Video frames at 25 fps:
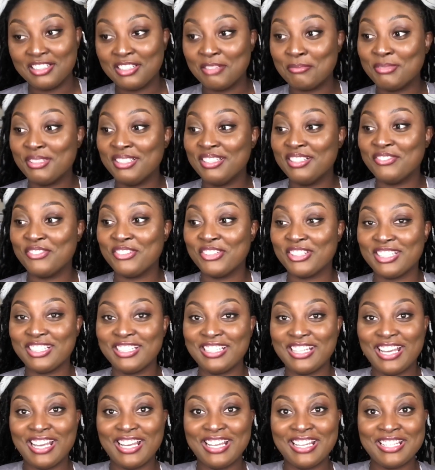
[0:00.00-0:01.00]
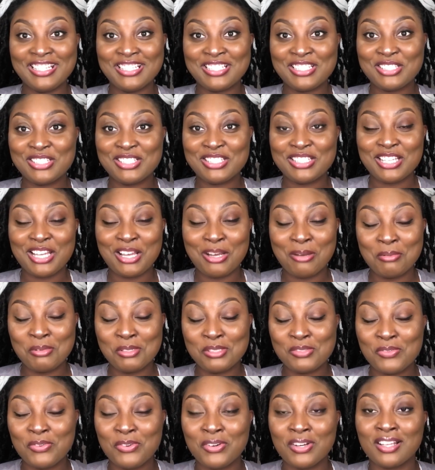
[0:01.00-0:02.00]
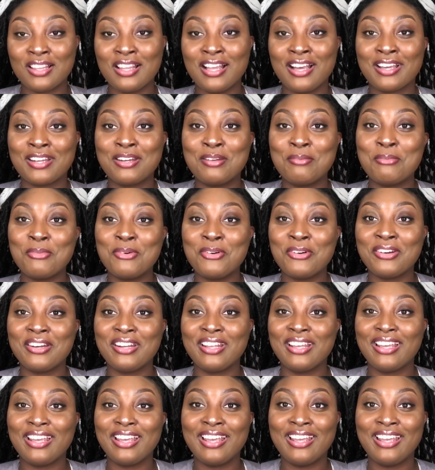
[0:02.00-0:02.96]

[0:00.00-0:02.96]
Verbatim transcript: I'm done for tonight. It is almost four o'clock in the morning